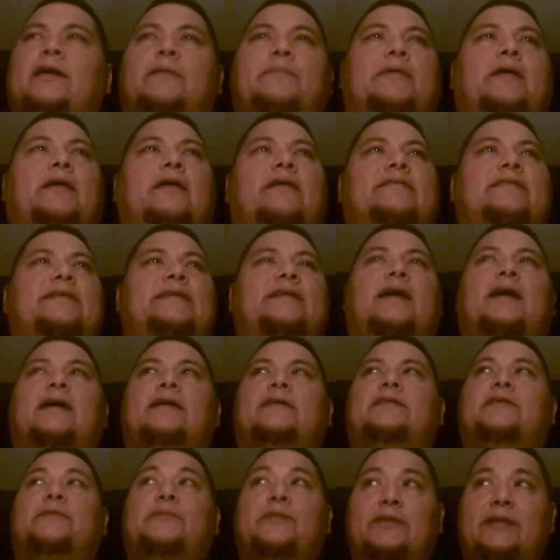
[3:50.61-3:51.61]
Apparently
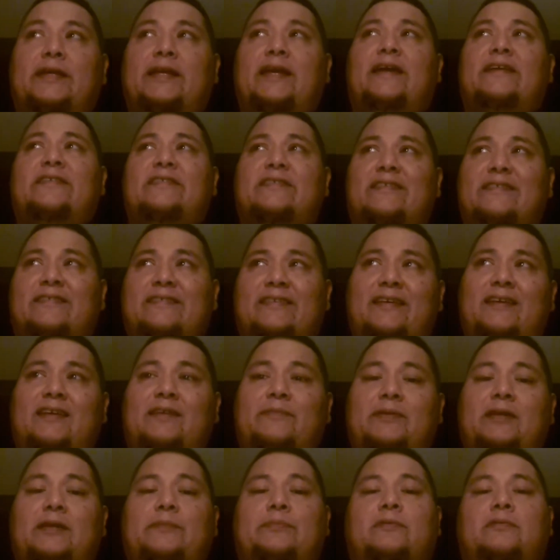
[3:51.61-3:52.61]
not. Communication is key,
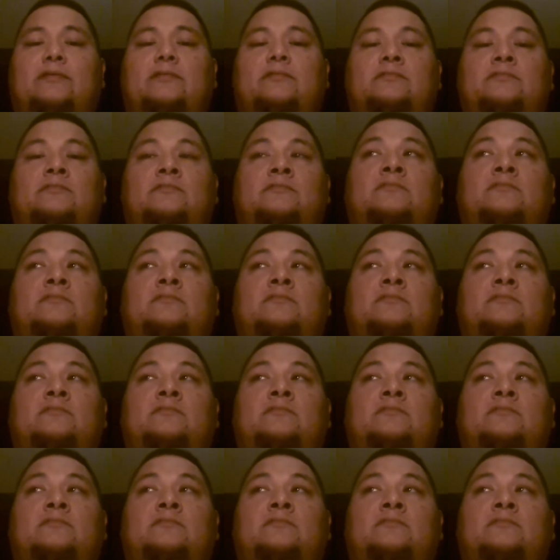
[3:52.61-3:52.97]
people.